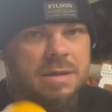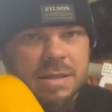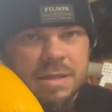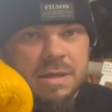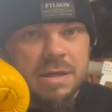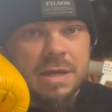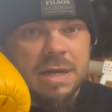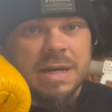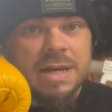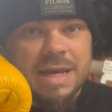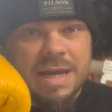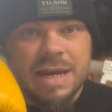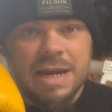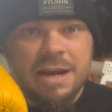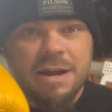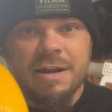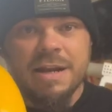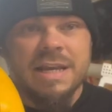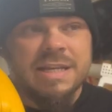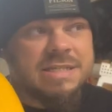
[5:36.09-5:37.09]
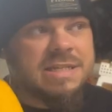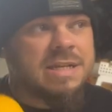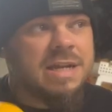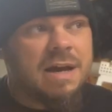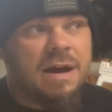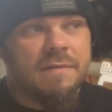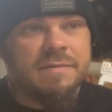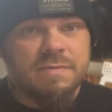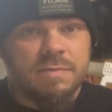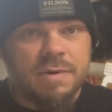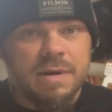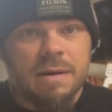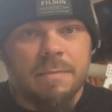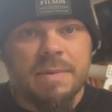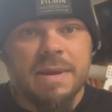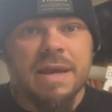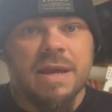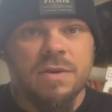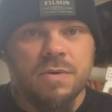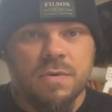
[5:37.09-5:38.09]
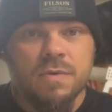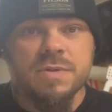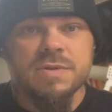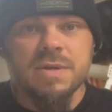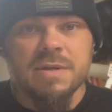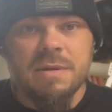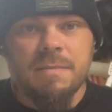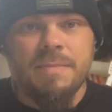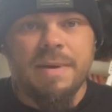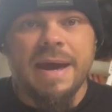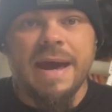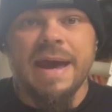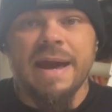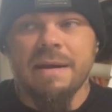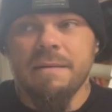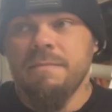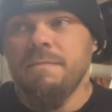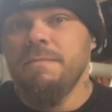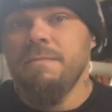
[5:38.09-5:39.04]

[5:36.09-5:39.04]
You're gonna hear these gloves when they're being used on the bag.